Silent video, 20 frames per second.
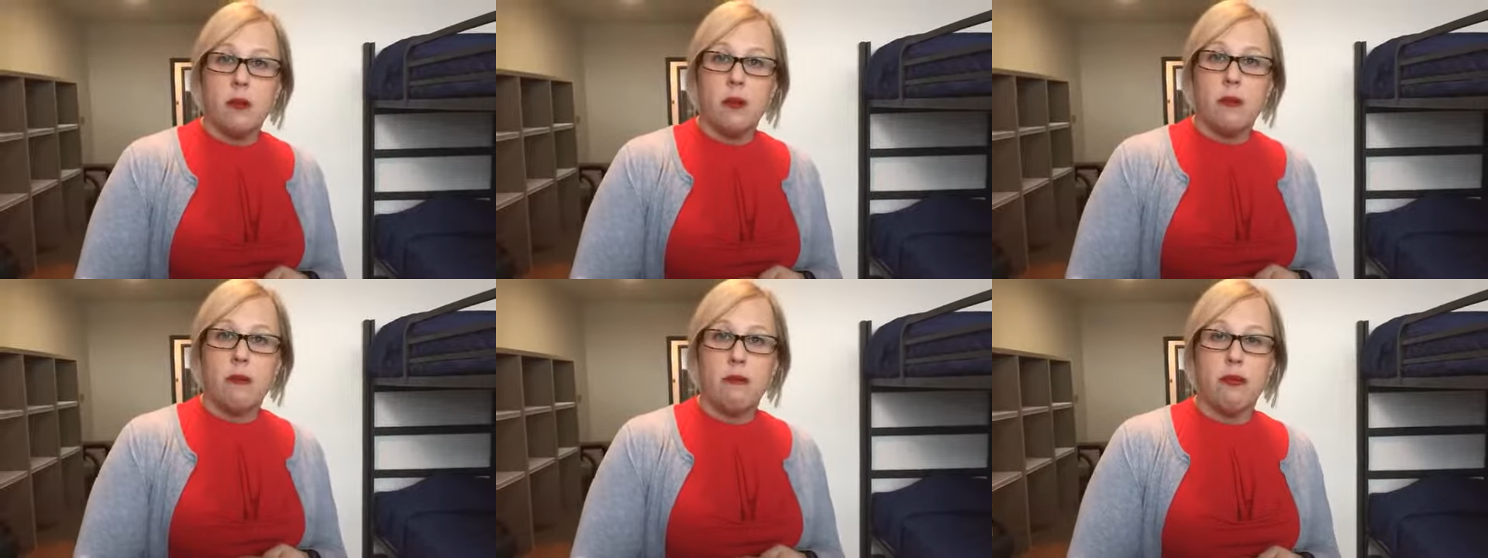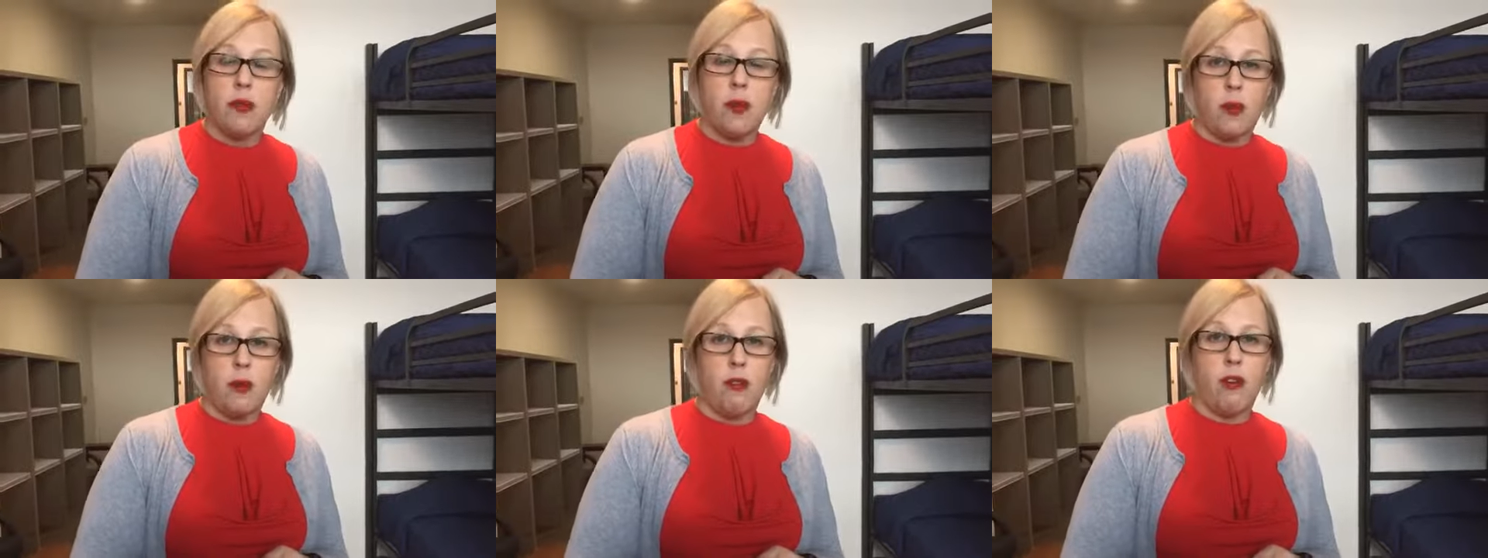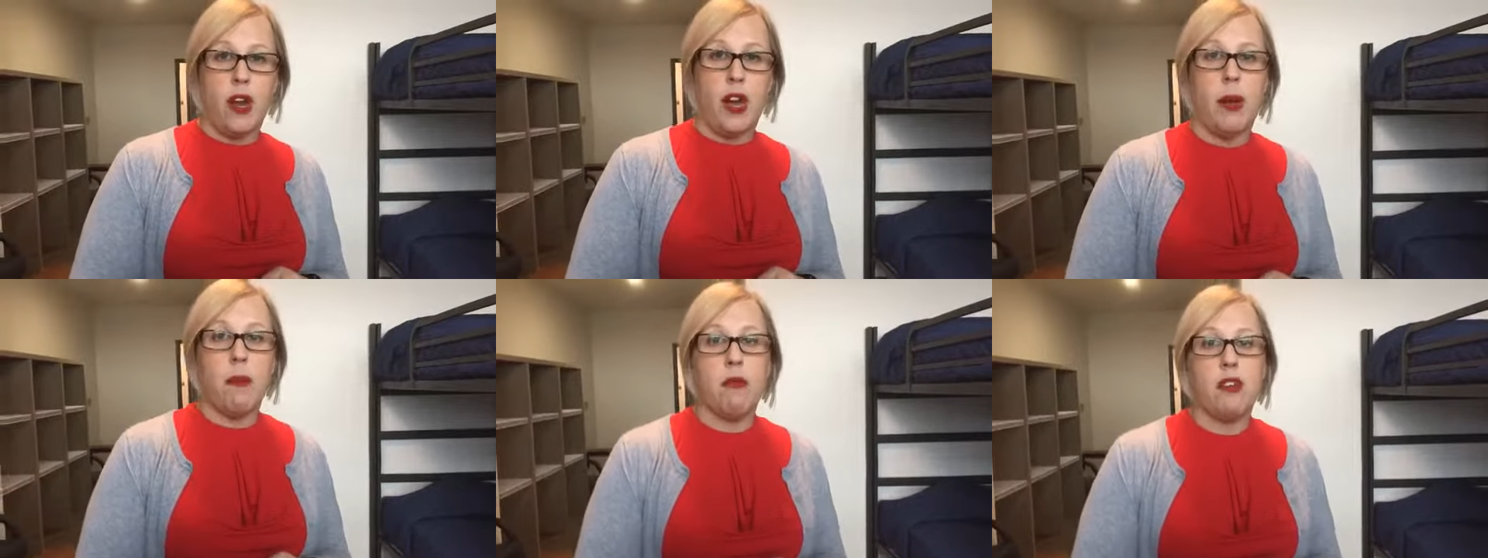
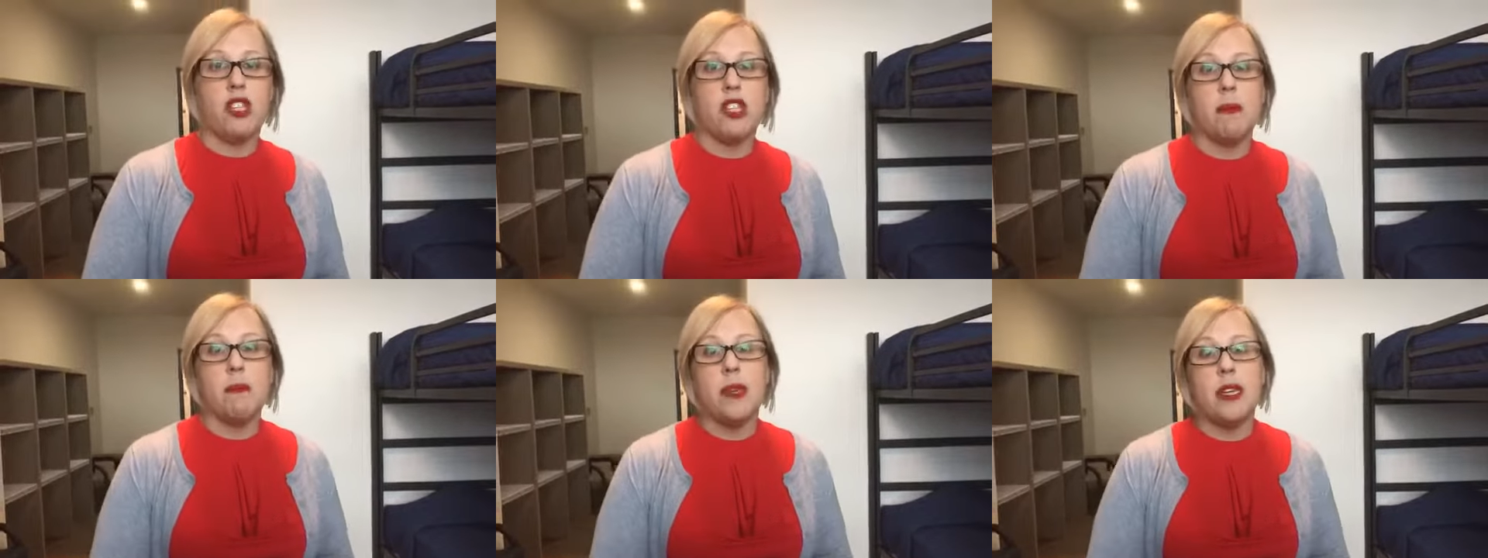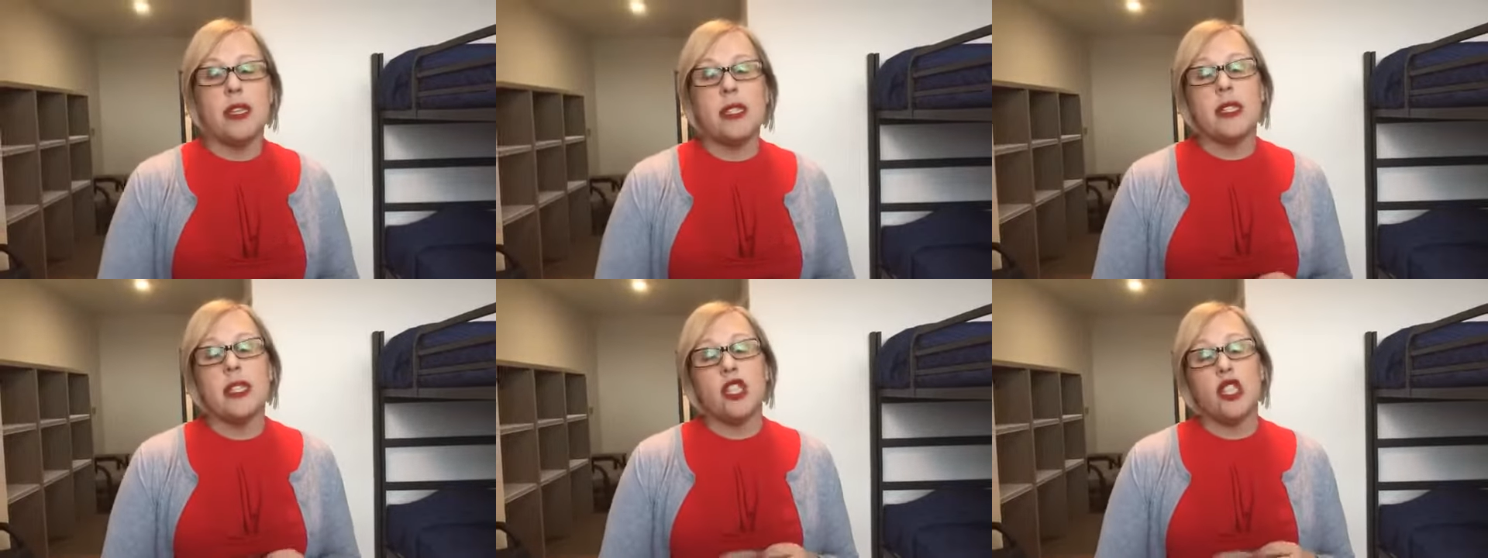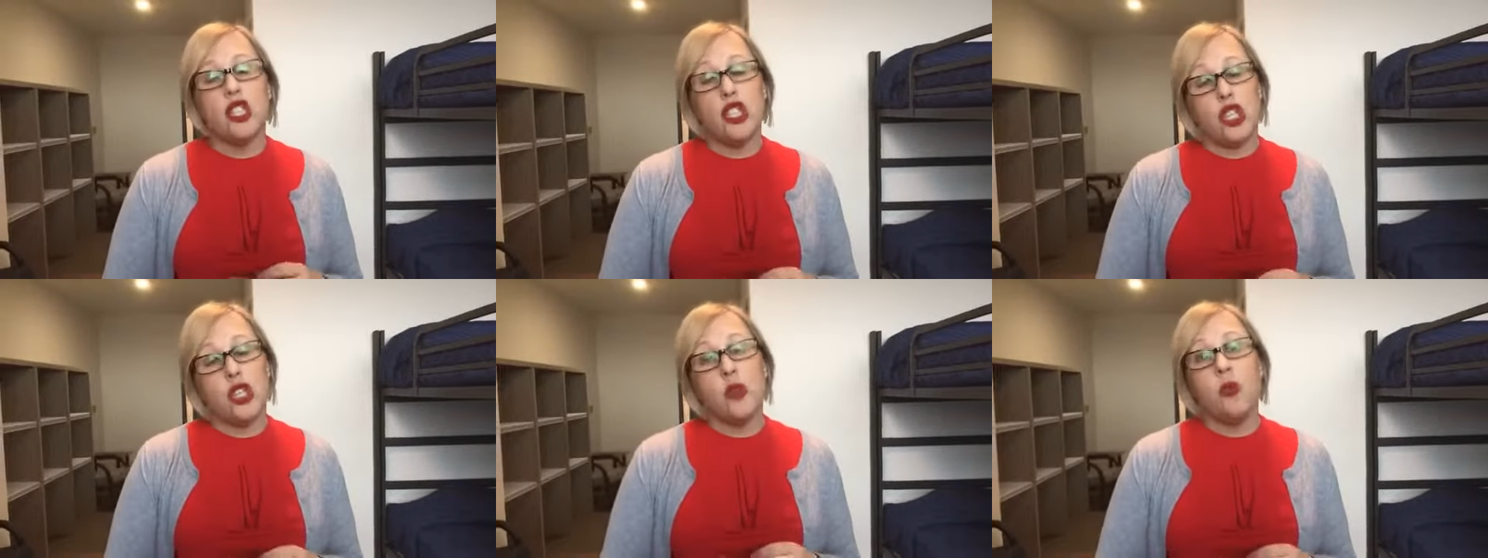program, which means in
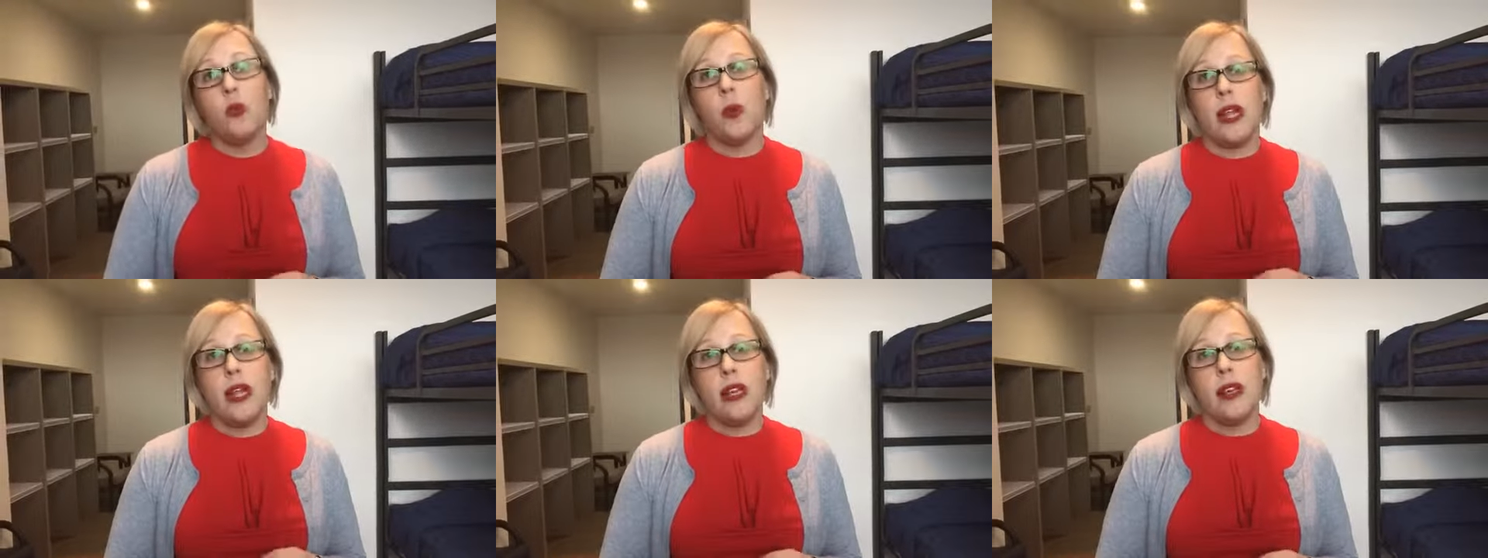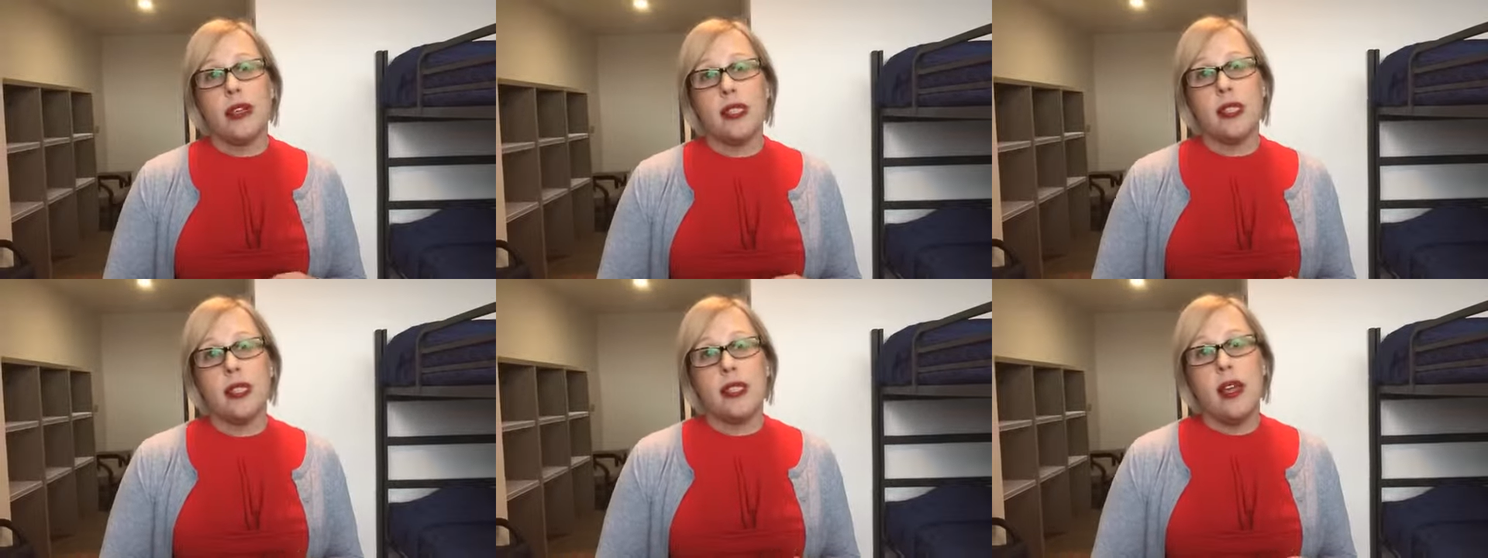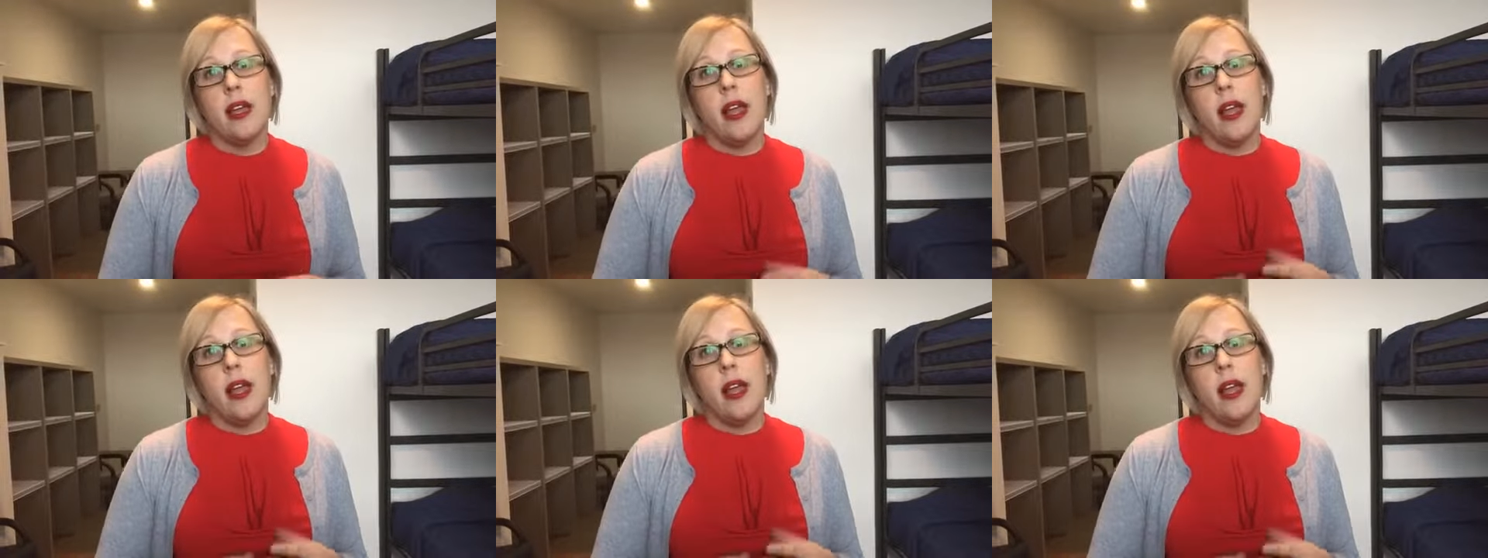2 weeks,